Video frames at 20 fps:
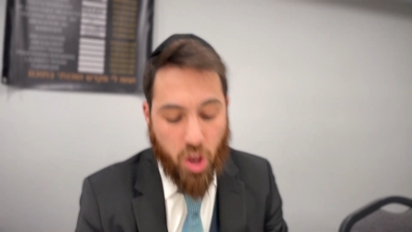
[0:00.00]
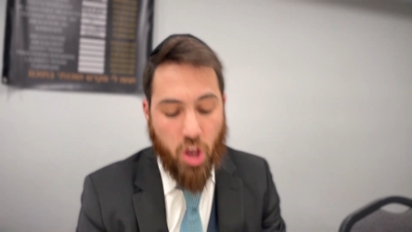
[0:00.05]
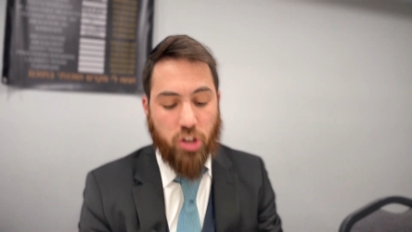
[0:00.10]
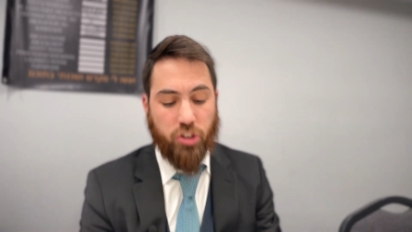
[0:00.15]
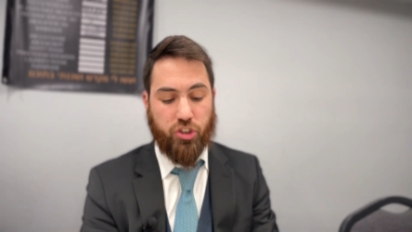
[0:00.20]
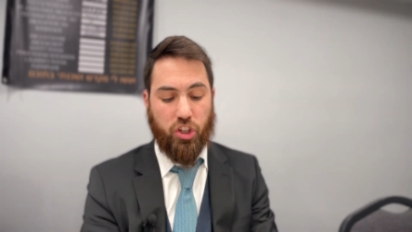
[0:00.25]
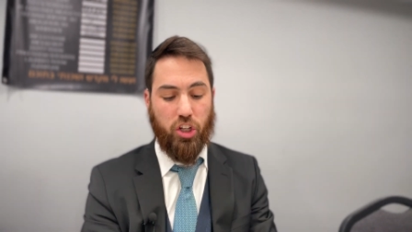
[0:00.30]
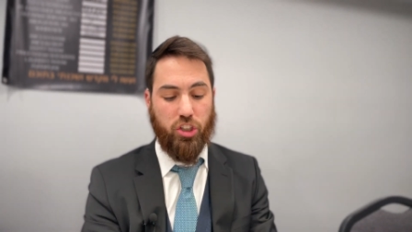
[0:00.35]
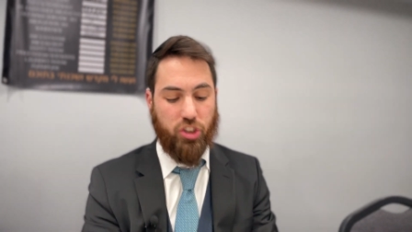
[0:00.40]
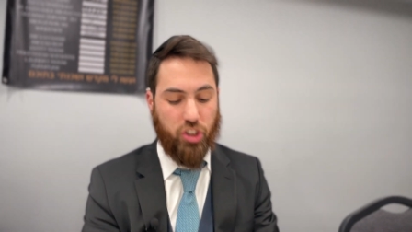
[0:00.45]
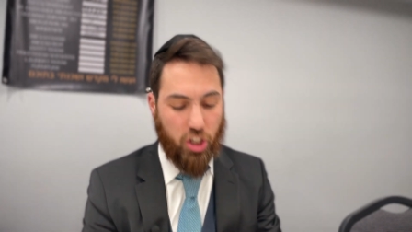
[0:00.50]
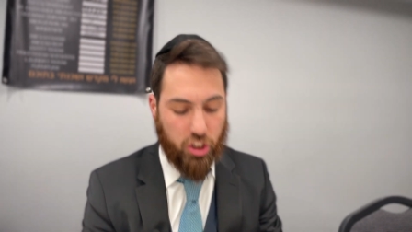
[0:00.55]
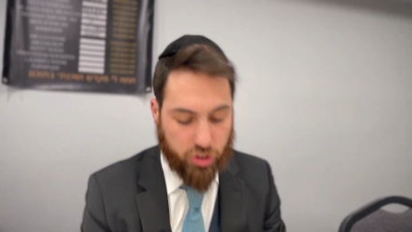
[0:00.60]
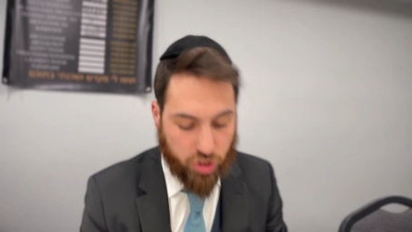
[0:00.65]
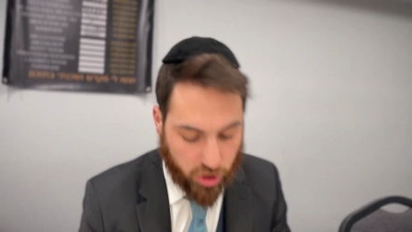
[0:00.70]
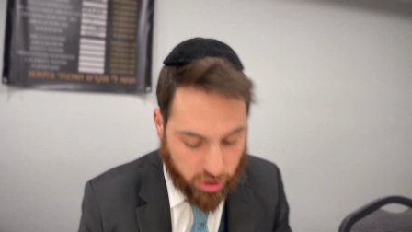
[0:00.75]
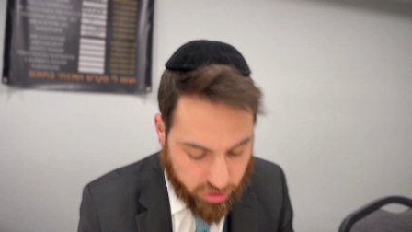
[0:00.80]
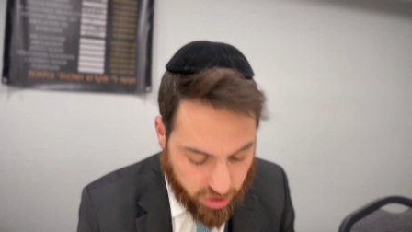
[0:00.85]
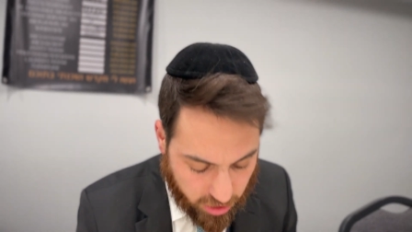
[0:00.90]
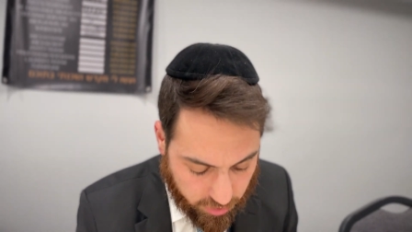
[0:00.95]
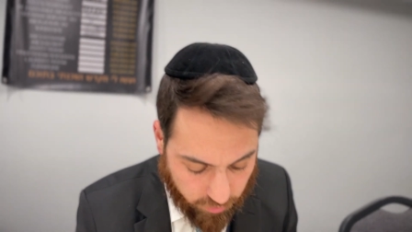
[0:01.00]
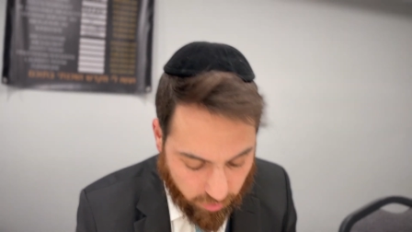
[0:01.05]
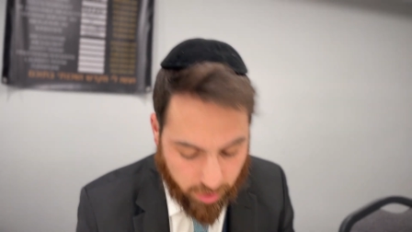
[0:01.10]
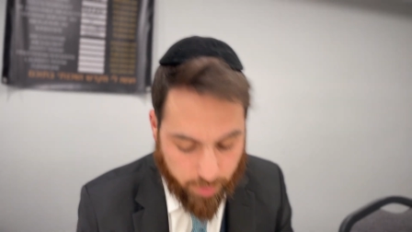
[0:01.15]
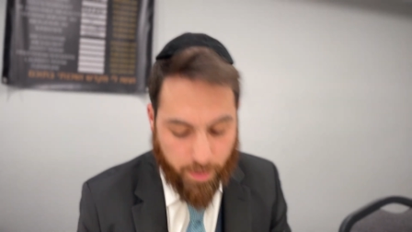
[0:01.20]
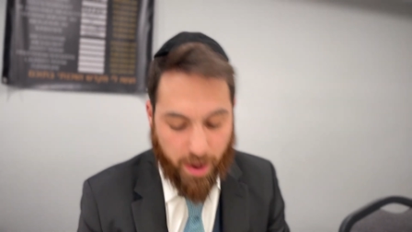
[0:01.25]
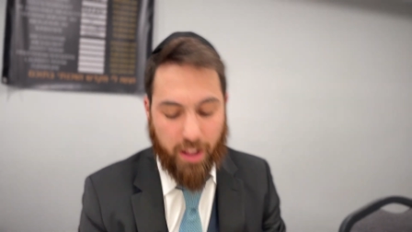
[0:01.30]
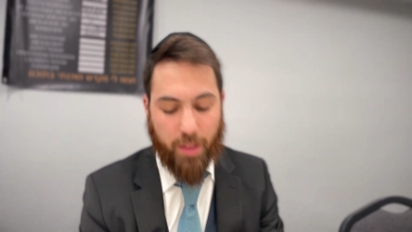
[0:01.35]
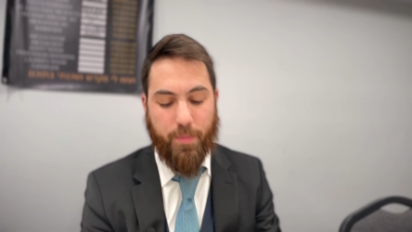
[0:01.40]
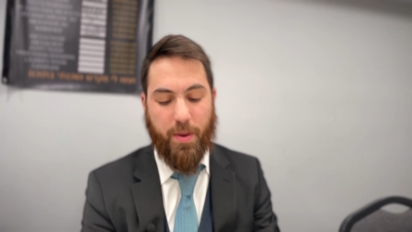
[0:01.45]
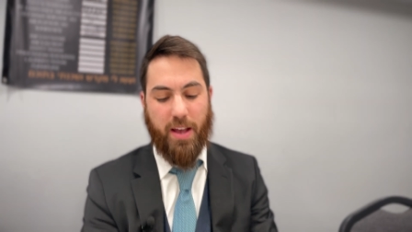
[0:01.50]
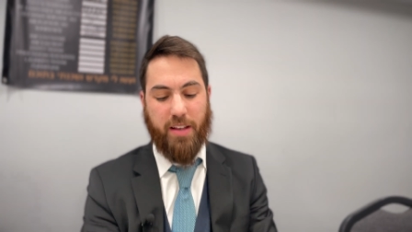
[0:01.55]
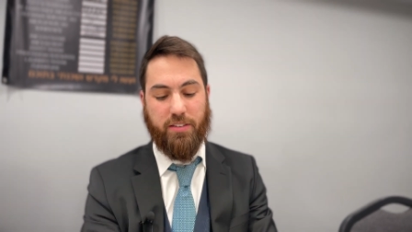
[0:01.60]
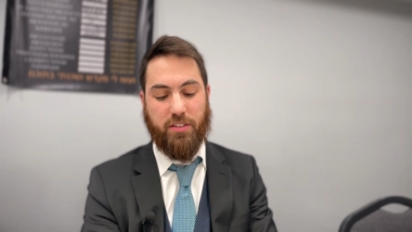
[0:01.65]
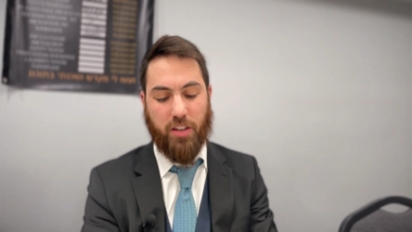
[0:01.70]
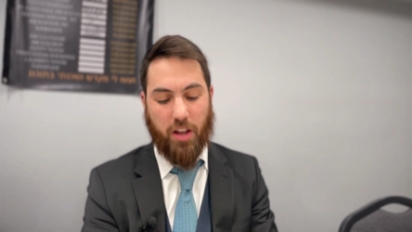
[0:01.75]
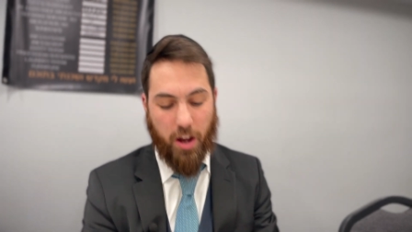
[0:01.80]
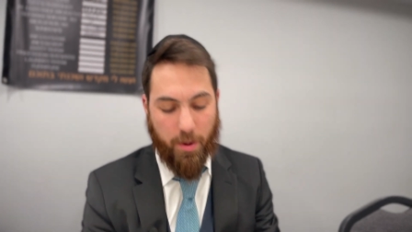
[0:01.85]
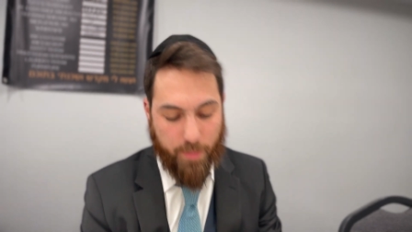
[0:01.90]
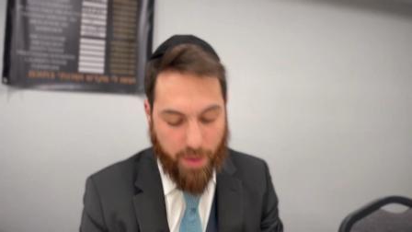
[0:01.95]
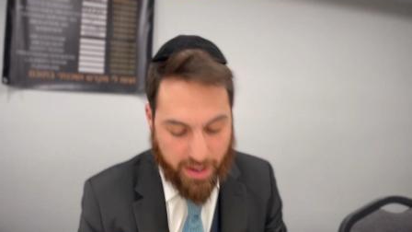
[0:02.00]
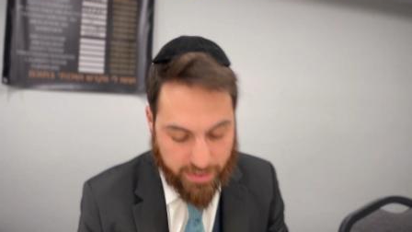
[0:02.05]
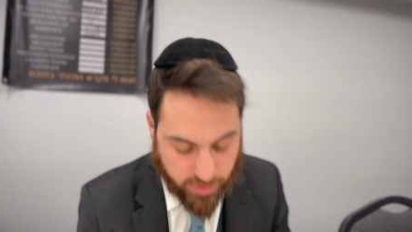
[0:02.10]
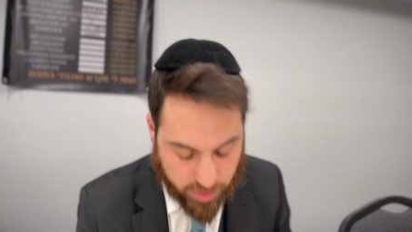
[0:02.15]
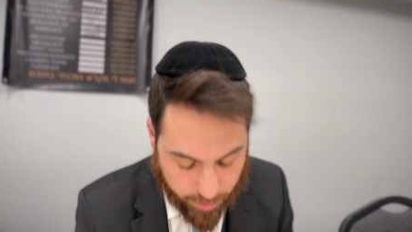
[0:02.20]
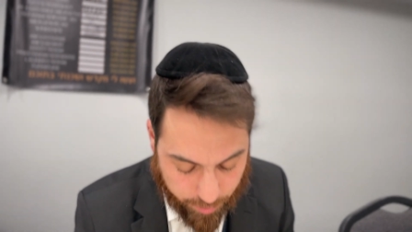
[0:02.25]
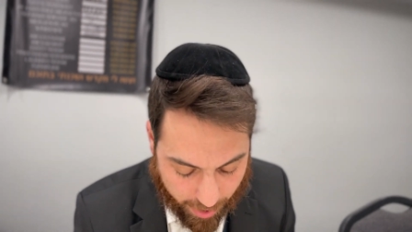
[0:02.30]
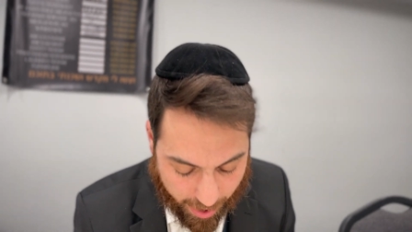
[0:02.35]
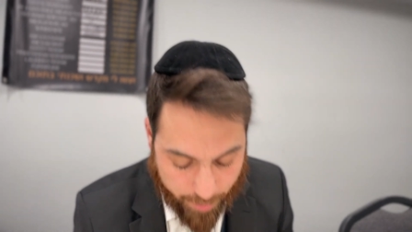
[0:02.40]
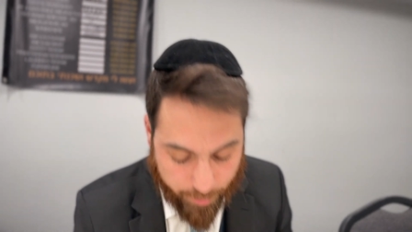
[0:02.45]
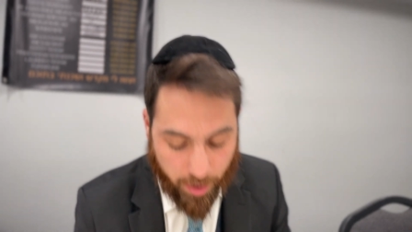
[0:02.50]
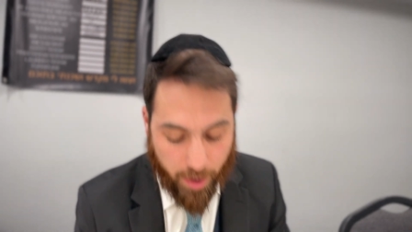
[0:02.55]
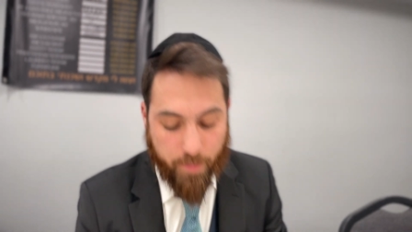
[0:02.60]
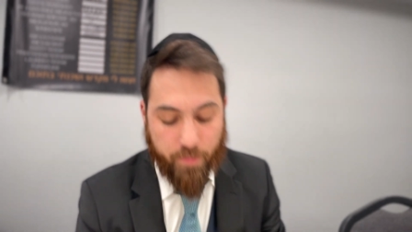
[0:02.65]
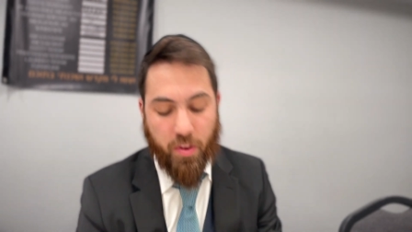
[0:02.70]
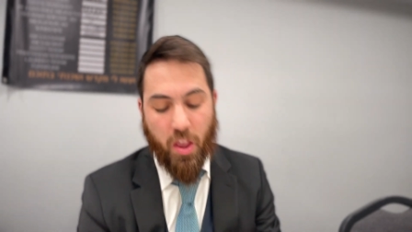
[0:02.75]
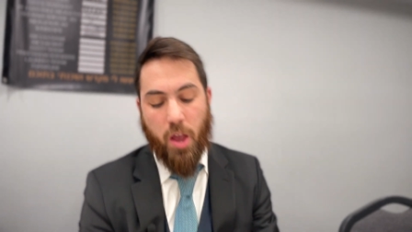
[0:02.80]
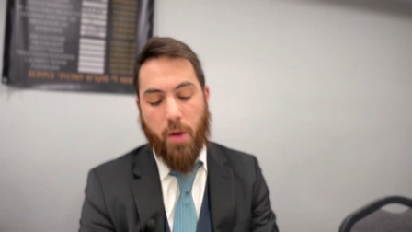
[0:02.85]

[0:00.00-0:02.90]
So uh, Master Mama,